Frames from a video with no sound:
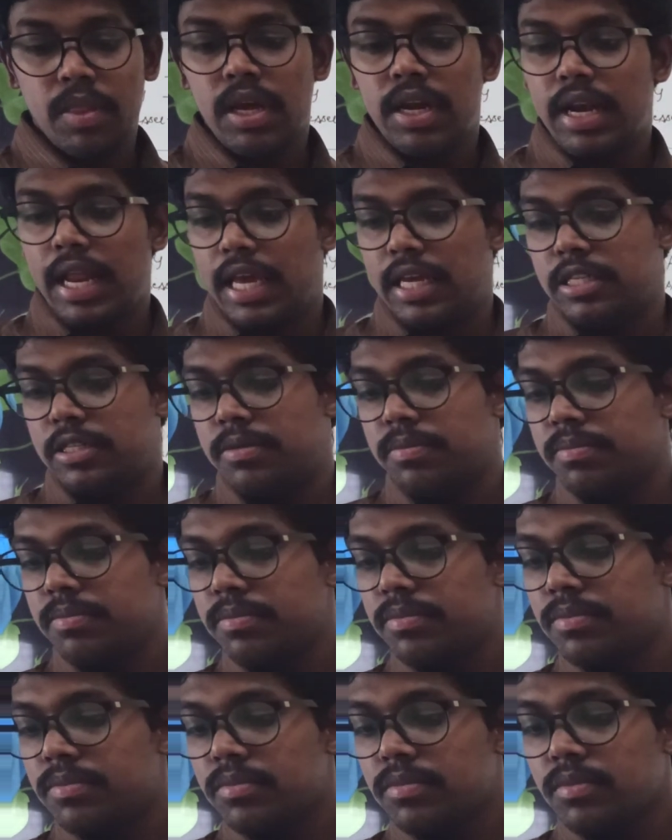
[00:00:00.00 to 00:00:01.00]
Next,
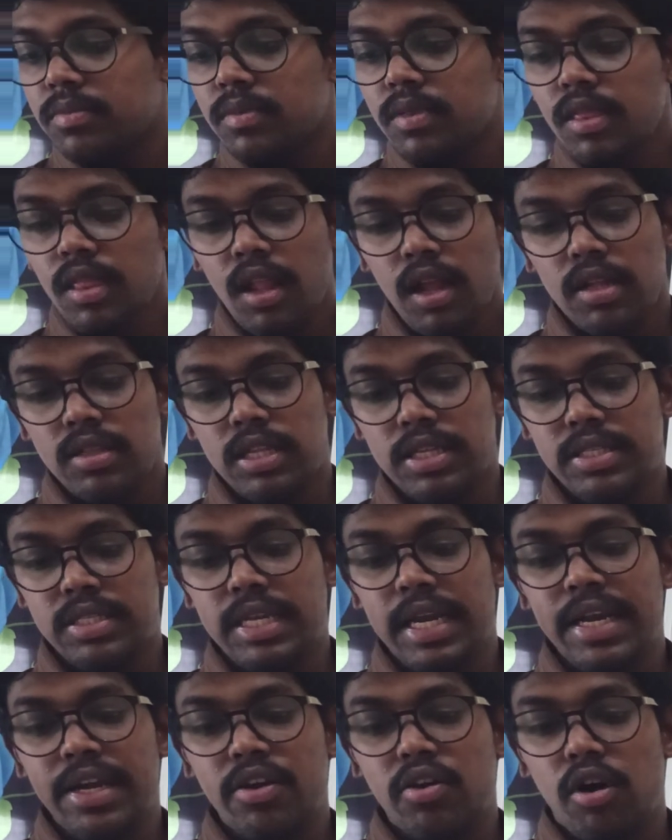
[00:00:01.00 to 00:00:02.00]
the
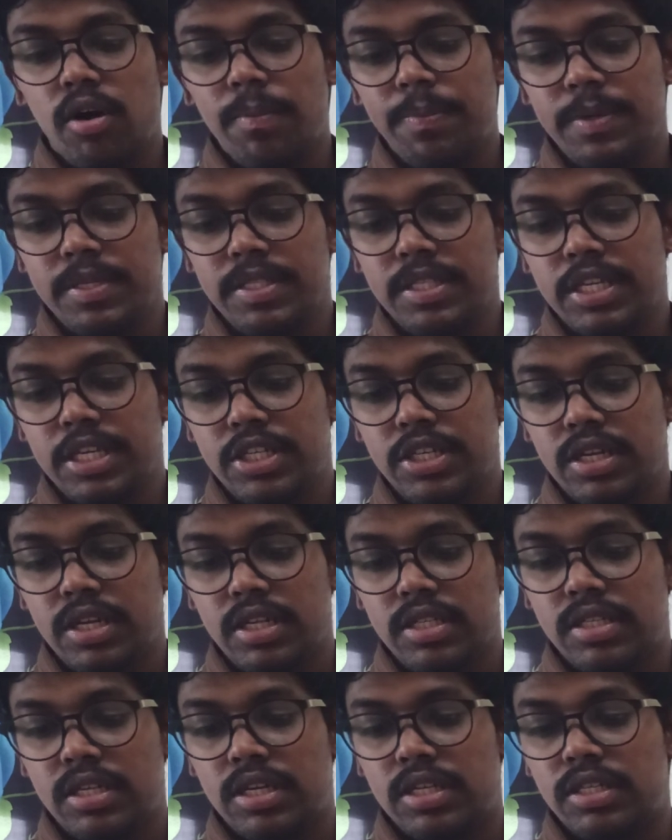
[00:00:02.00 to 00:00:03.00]
said compensation
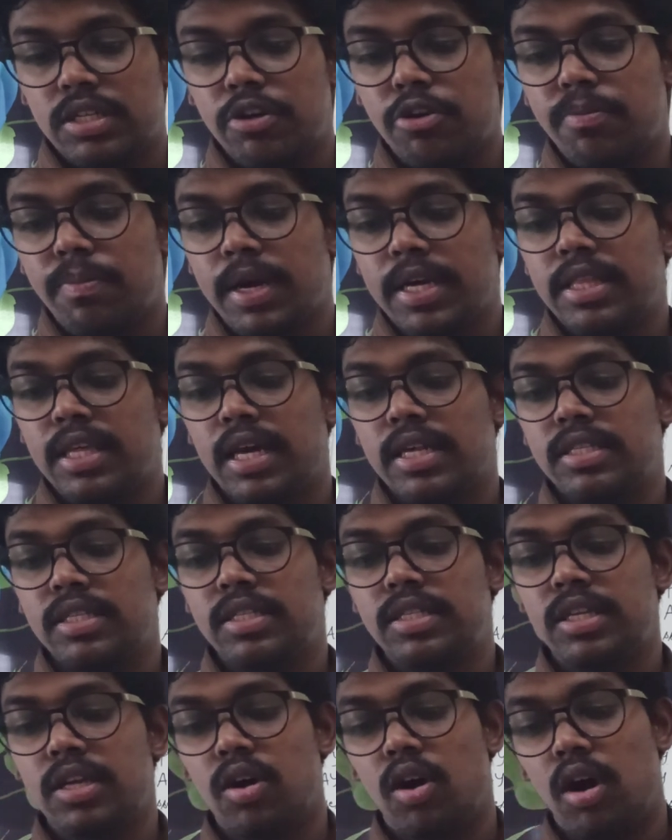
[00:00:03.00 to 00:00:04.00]
is received by the
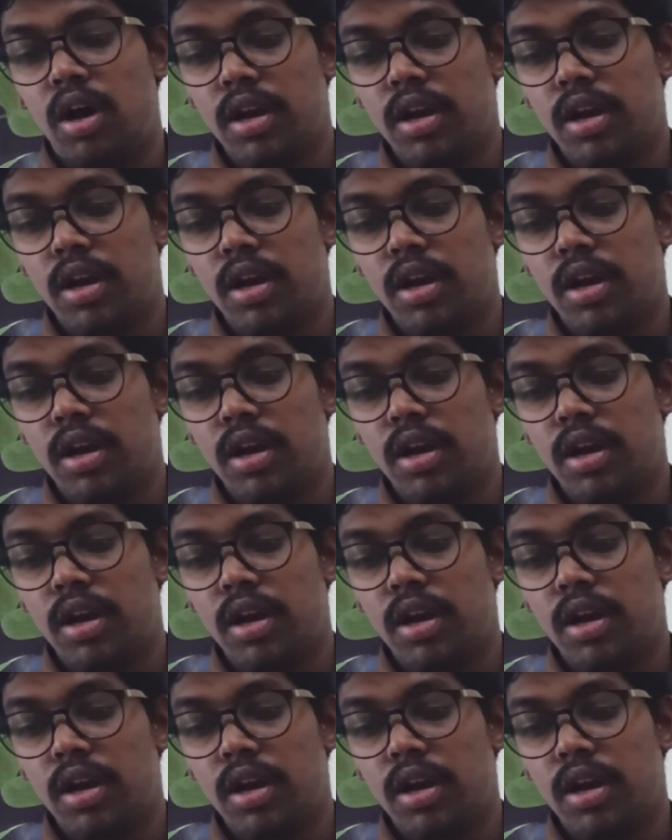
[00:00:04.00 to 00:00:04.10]
assessee